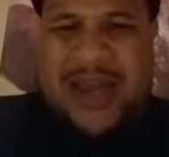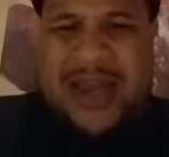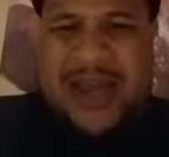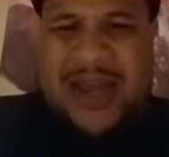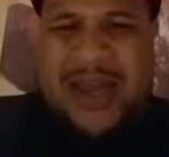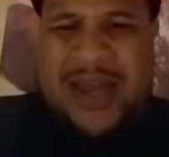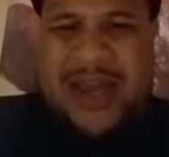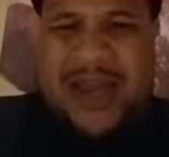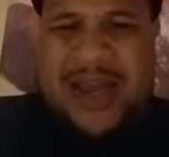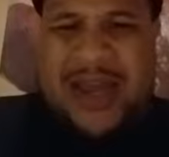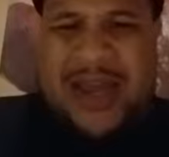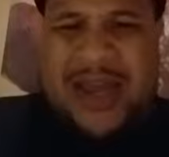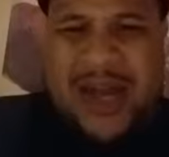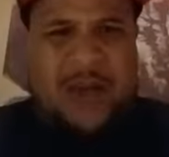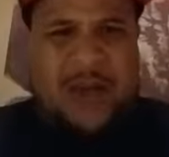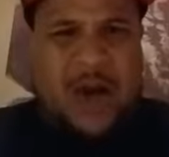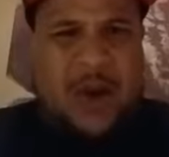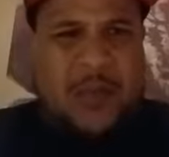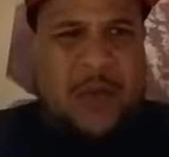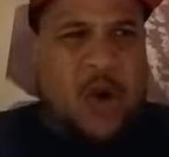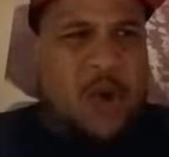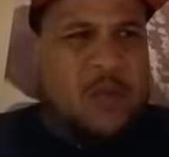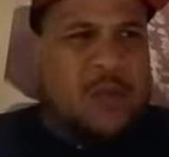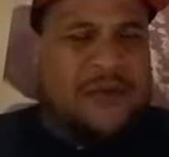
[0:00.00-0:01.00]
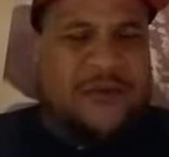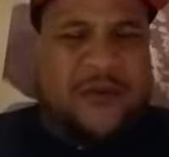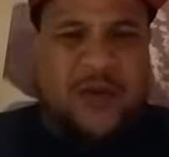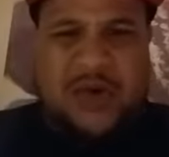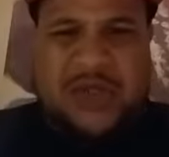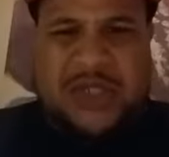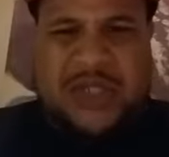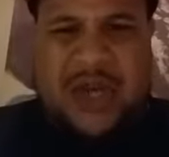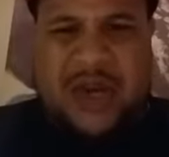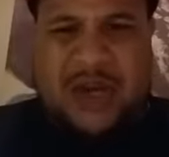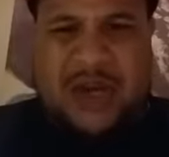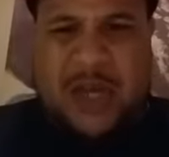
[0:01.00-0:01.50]
It's 11. I'm going for
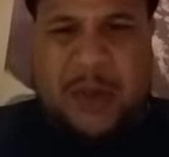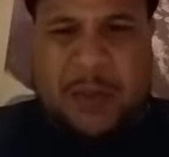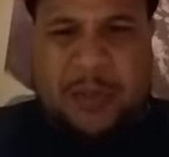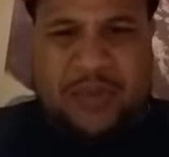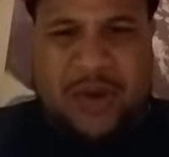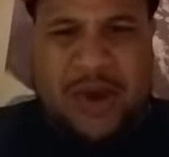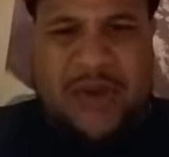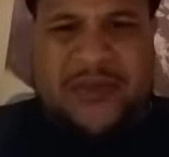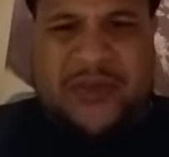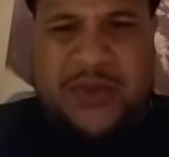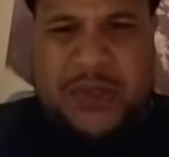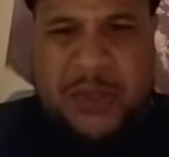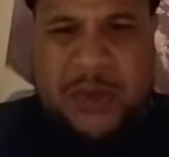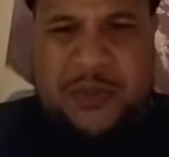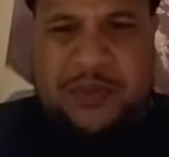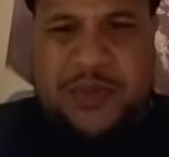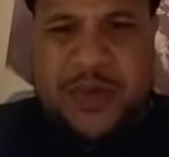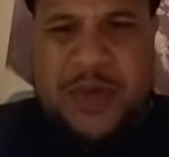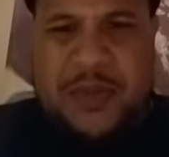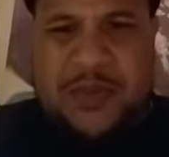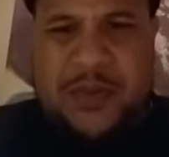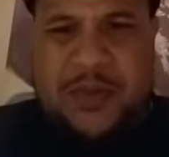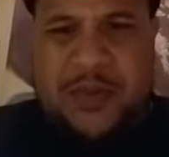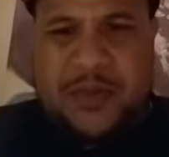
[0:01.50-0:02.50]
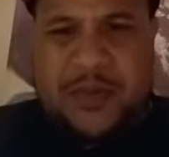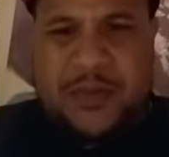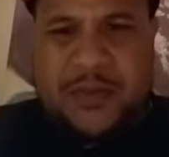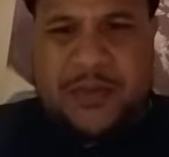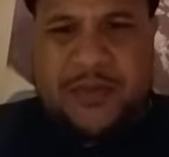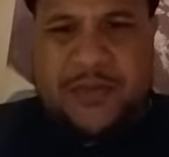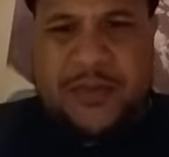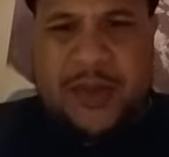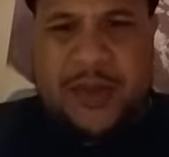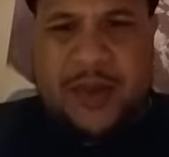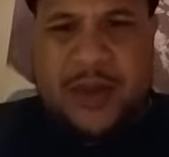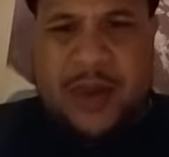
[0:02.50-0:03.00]
Sunday and pray for some people.
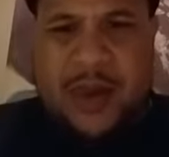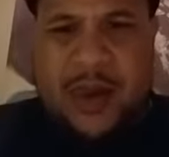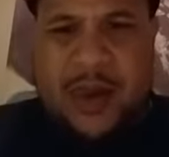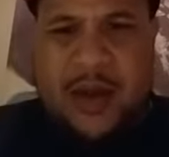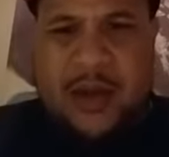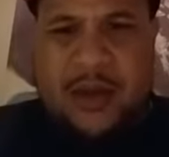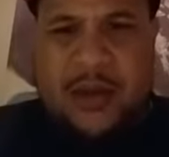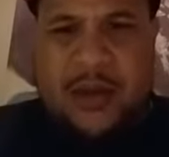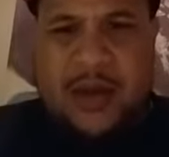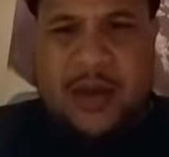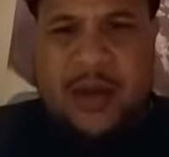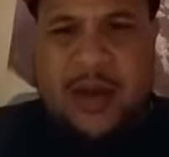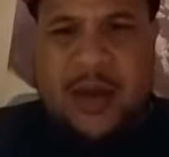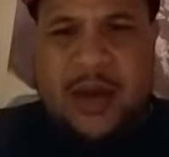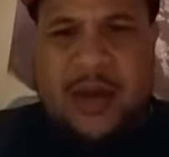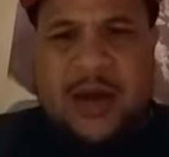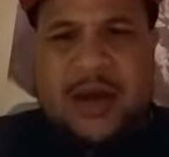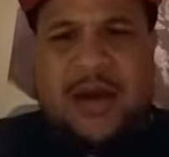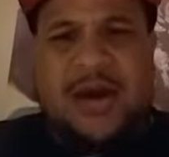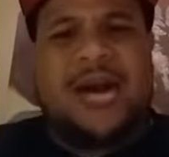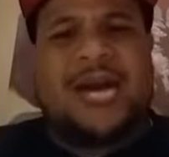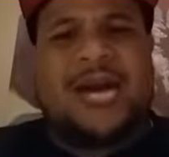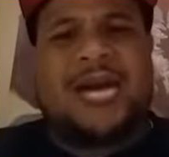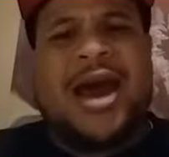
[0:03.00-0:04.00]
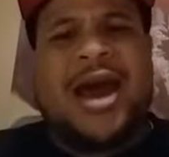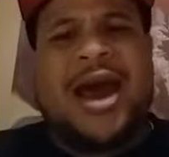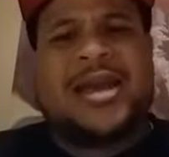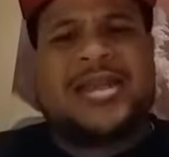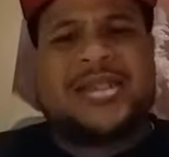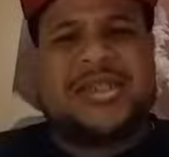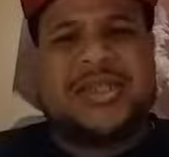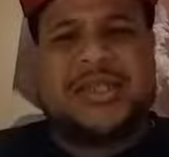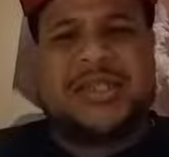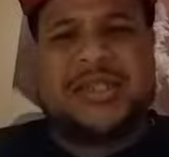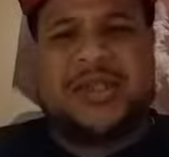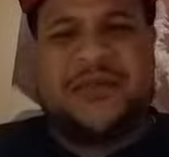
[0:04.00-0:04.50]
Good night,
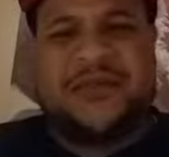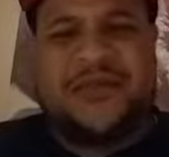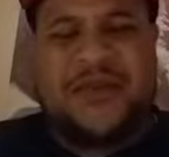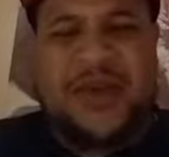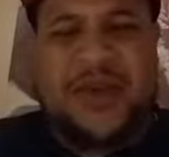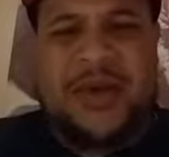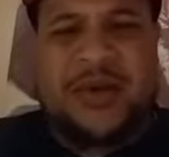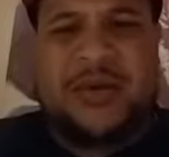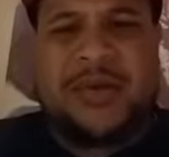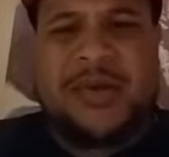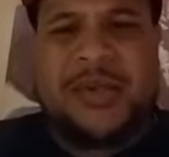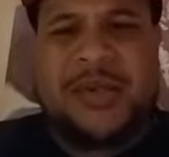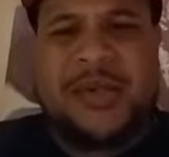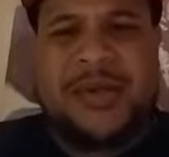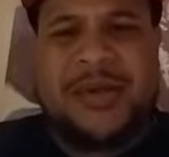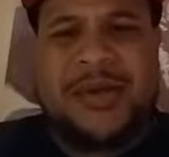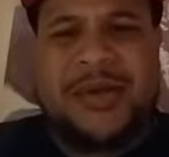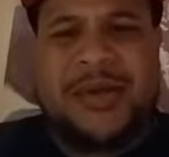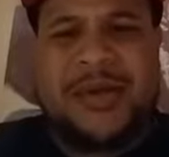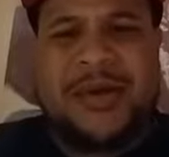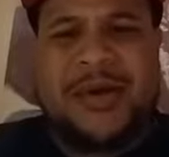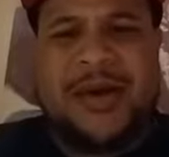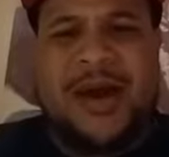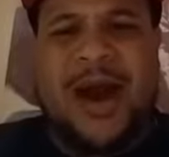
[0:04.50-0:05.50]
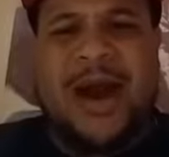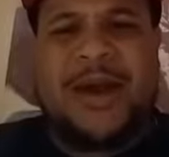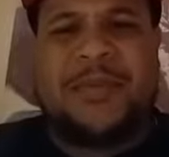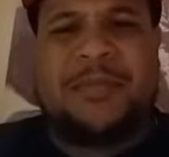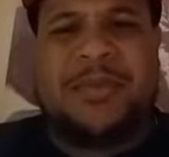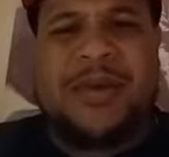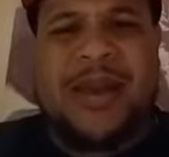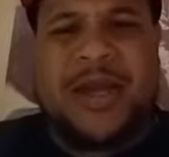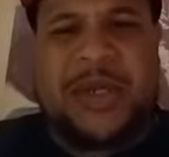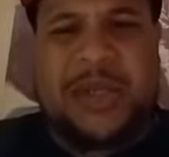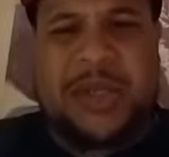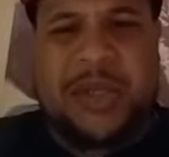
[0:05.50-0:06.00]
Sister Fields. God
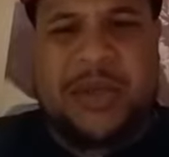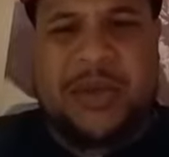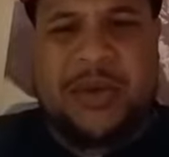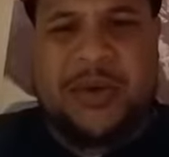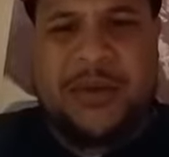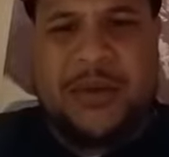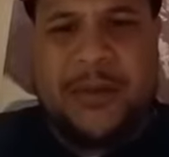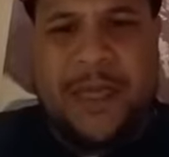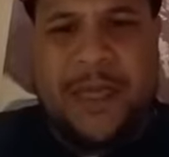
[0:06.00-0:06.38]
bless you.